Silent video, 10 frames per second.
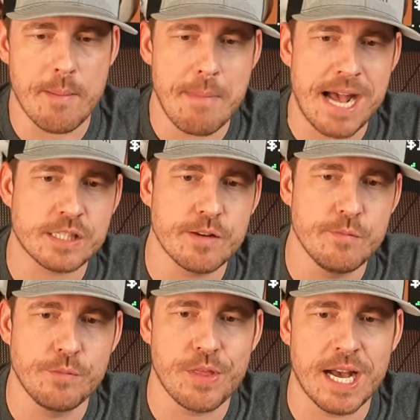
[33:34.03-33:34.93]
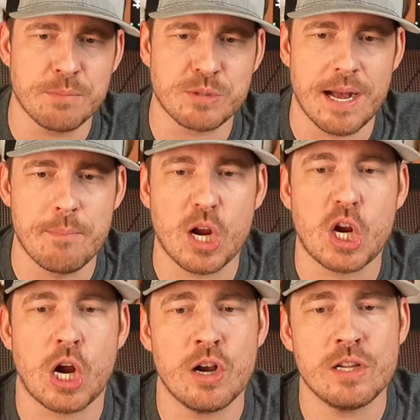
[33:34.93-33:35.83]
a massive move to the upside, but
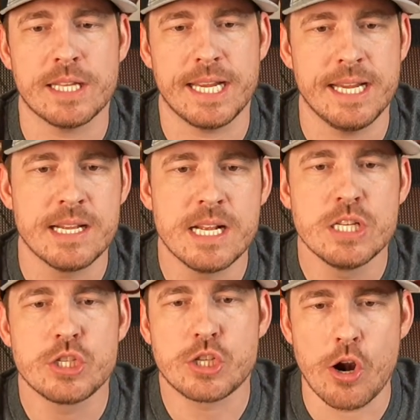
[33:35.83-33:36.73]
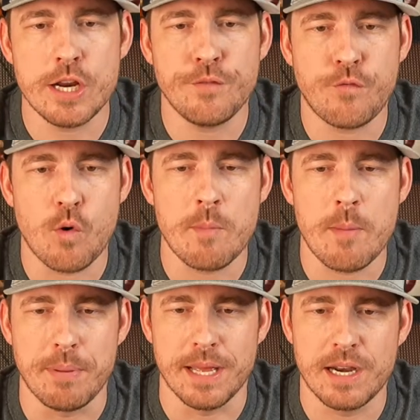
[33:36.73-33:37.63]
currently starting to form
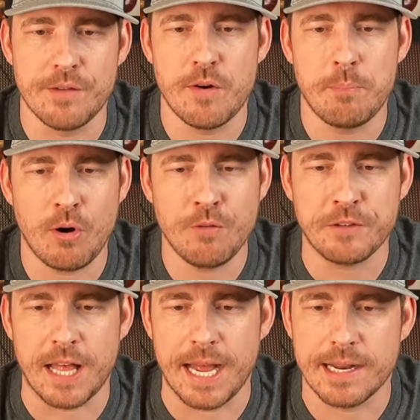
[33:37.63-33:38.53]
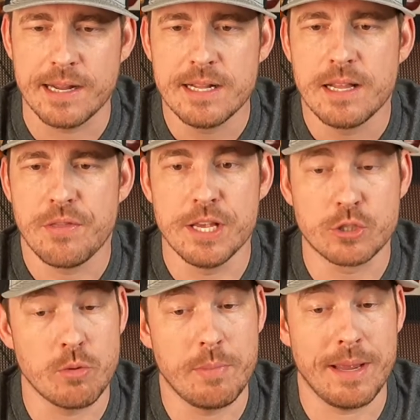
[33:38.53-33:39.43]
a bit of a bull flag.
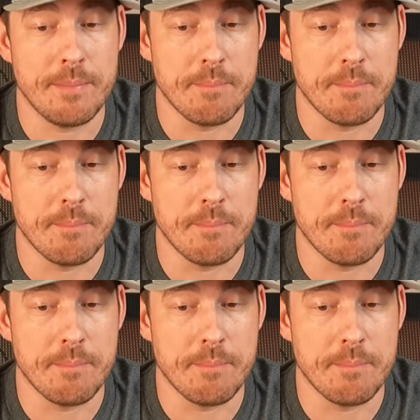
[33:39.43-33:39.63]
This would be